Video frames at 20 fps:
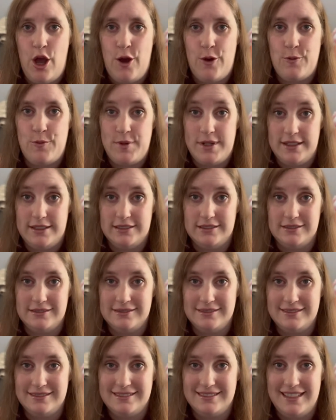Well,
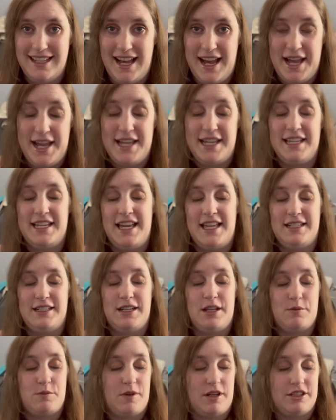I ended
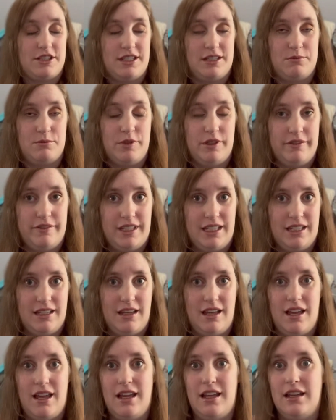up watching a movie
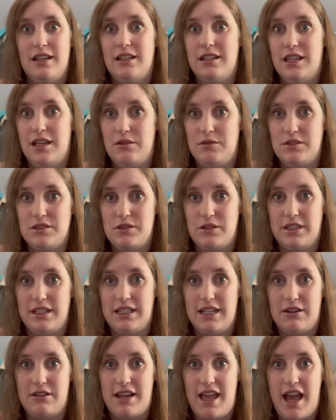and it was only an
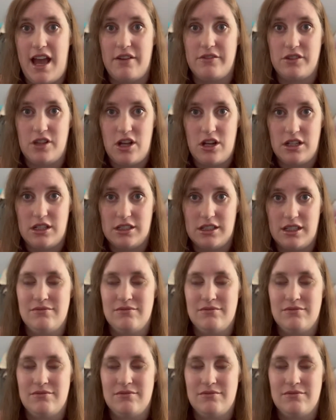hour and a half long.